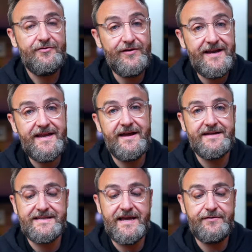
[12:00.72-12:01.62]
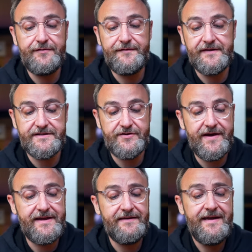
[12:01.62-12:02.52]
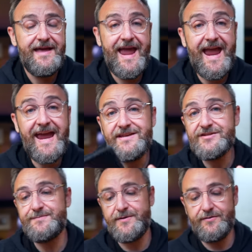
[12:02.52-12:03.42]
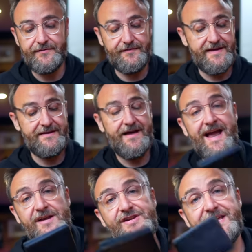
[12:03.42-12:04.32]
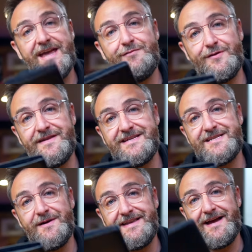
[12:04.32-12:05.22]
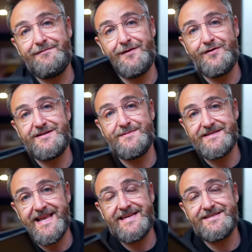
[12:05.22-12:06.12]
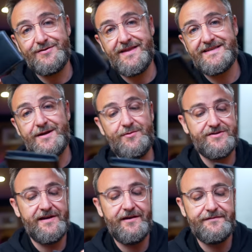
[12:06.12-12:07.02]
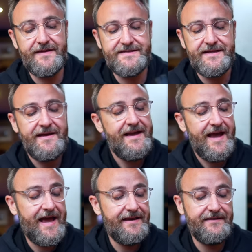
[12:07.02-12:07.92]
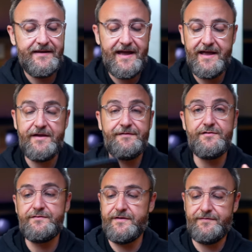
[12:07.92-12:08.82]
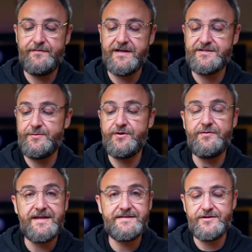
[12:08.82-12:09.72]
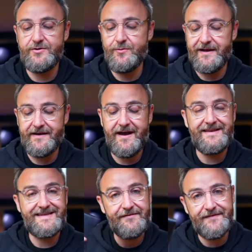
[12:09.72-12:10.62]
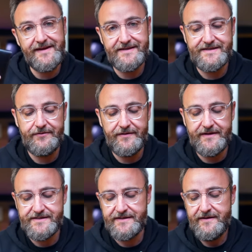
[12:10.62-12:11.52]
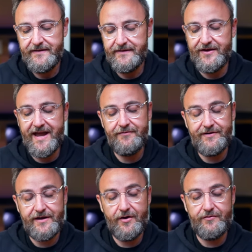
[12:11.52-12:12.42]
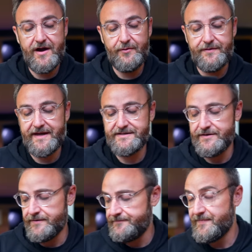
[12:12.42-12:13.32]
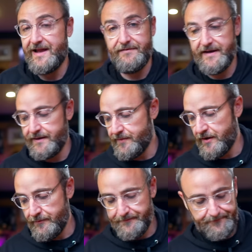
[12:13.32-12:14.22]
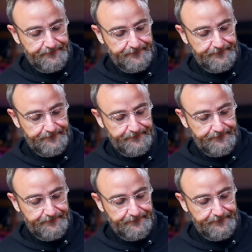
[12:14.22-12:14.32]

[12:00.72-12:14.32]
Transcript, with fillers: really nice leather, feels great, ages beautifully. I actually gave one of these to my dad for Christmas last year. That's how much I love this. And uh, if you've if you've got someone who needs a new wallet, I definitely consider this. You can't really go wrong with Ekster. I'll have a link below.